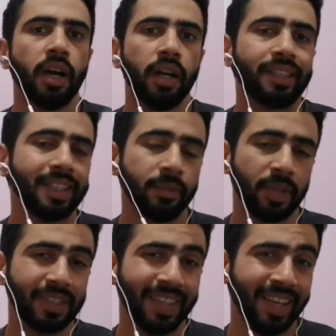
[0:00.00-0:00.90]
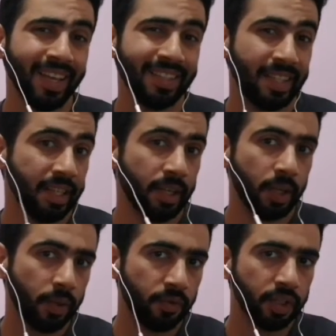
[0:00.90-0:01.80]
It must has a
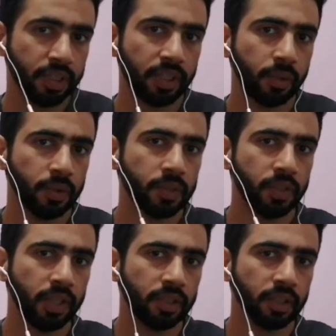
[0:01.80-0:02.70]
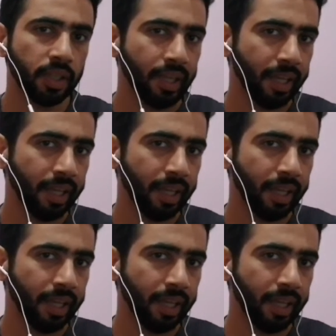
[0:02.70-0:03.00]
vertical constraint